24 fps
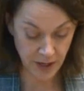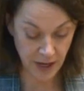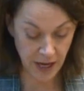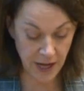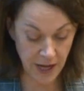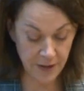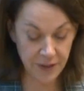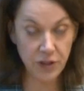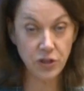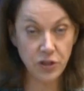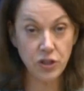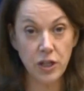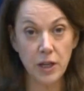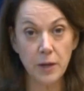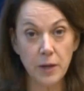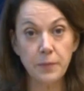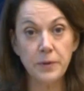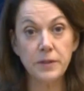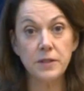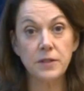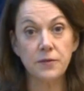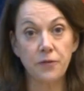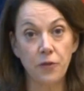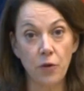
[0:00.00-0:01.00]
are the
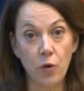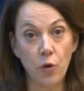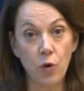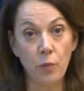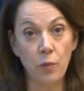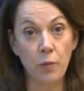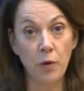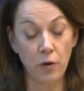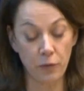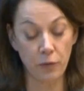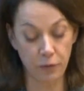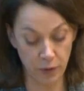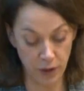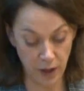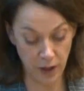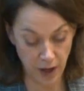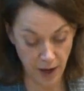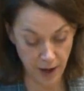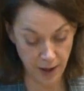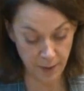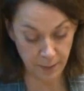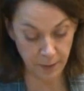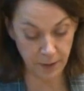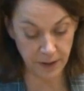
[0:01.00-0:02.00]
cheapest form of
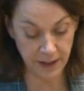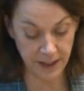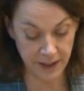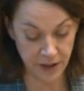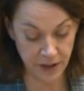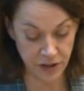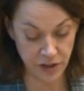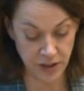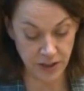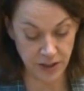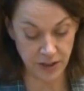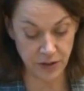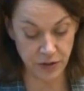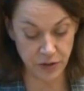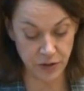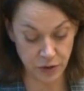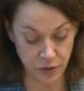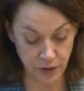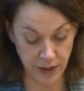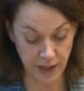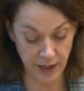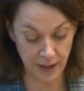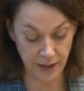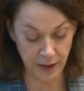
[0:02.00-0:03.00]
reliable energy in
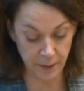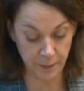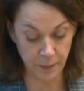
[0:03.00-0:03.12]
Australia,